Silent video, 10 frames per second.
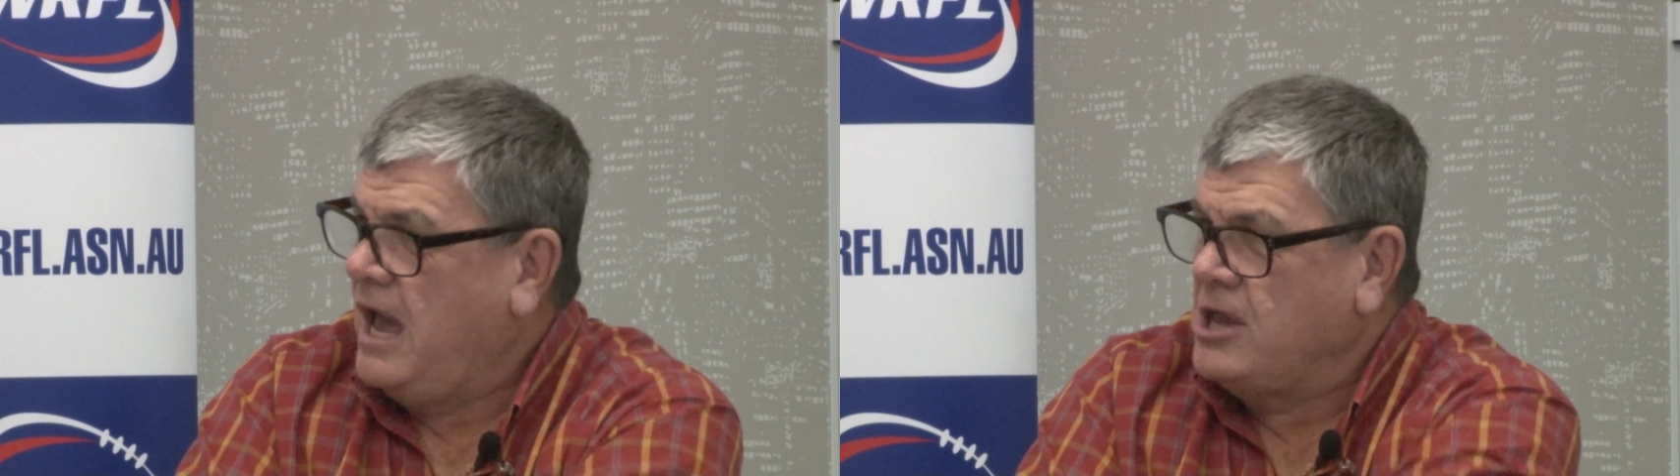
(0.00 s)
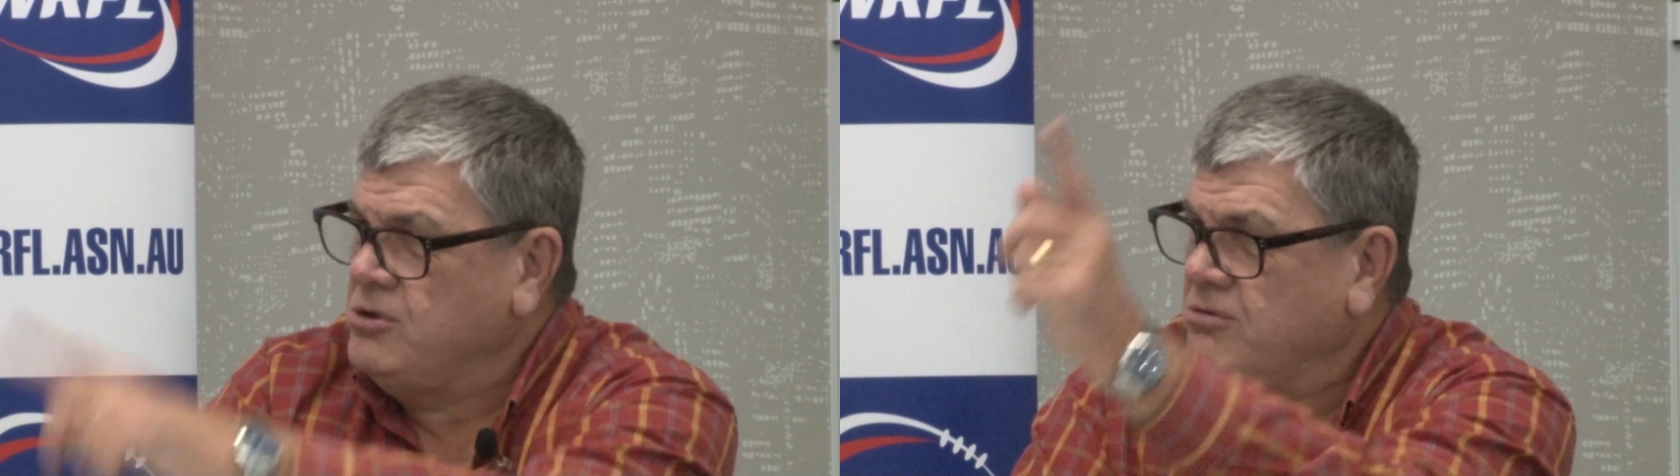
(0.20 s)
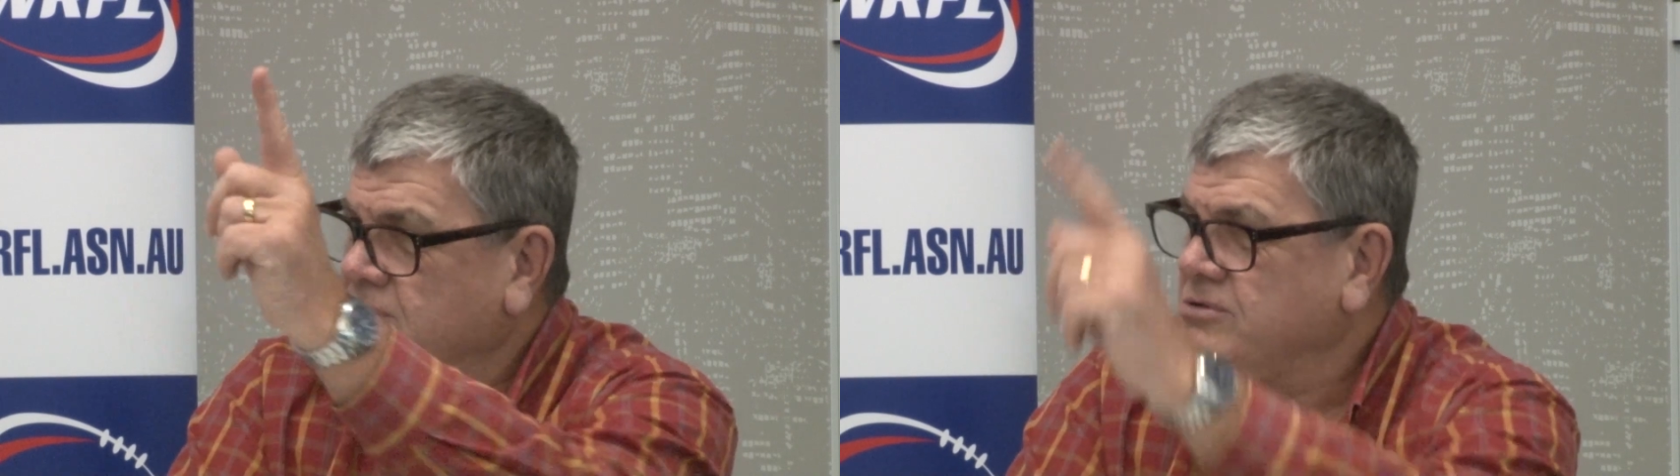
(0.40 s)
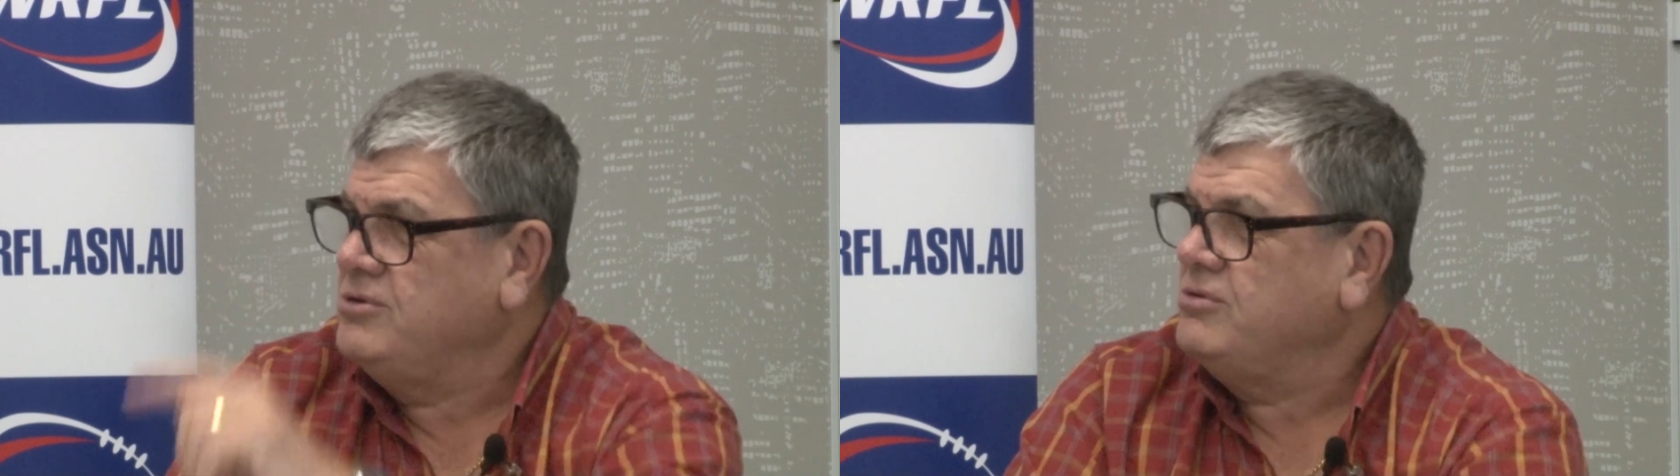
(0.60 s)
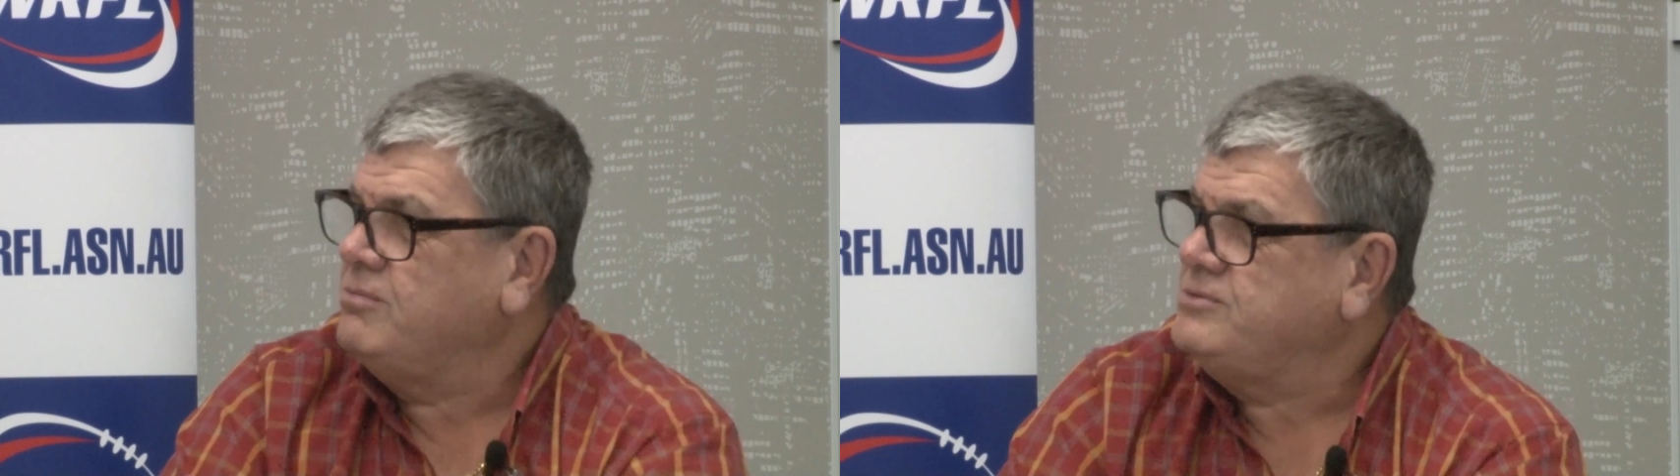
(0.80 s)
no,
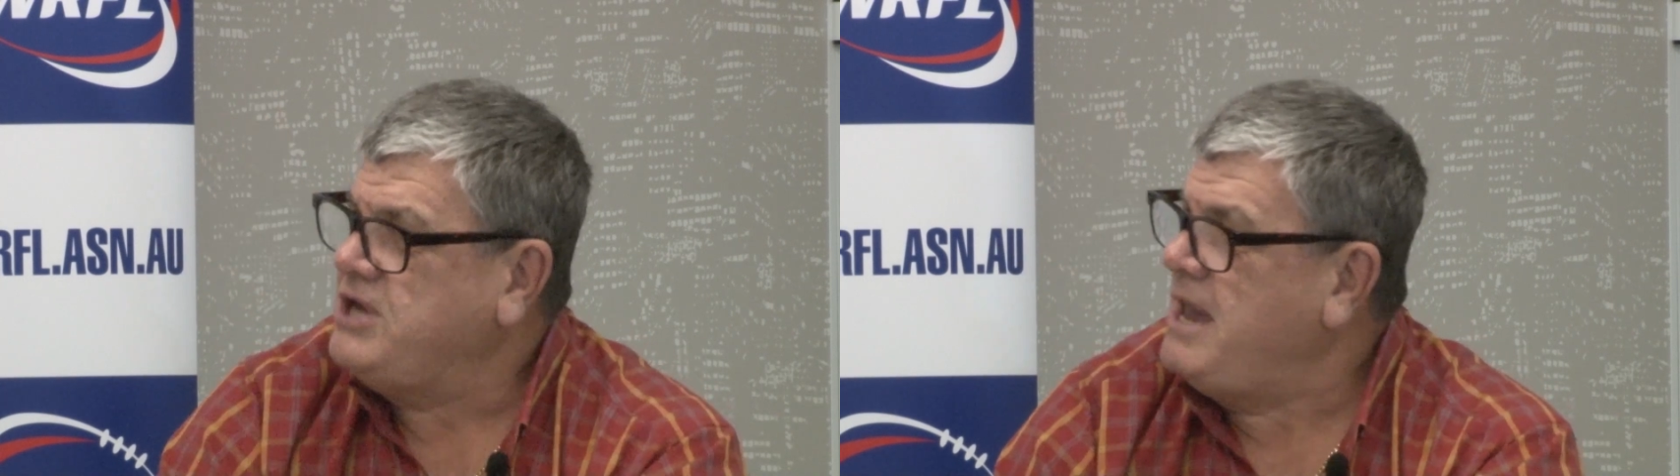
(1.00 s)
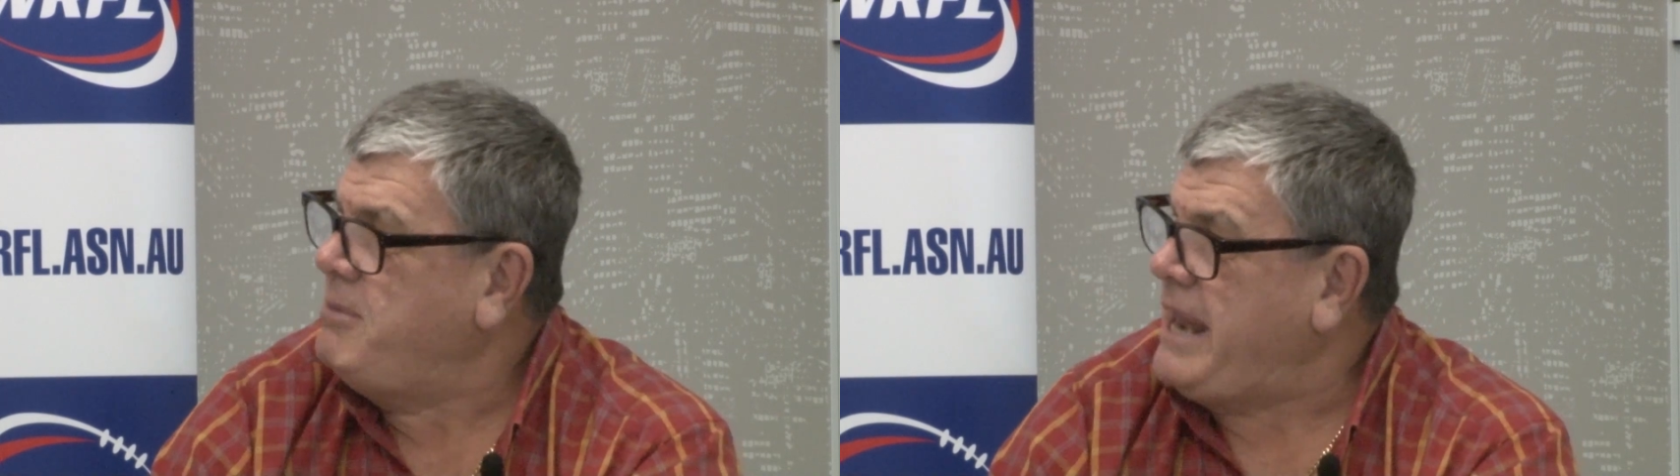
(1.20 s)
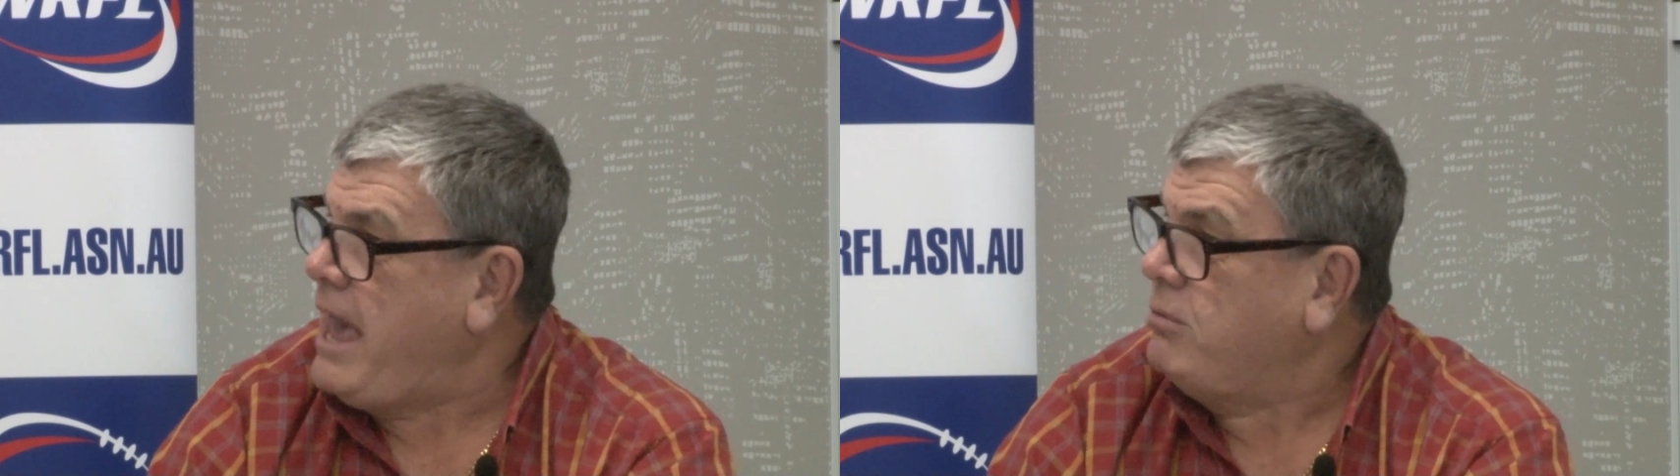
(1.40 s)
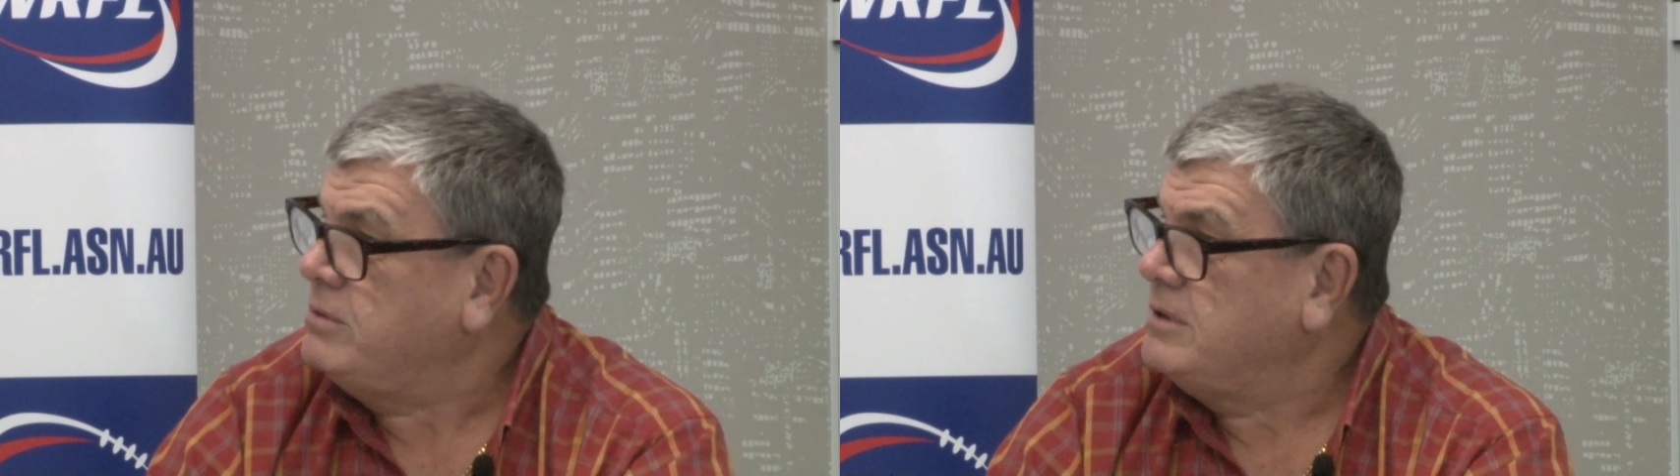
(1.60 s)
you're chairman now.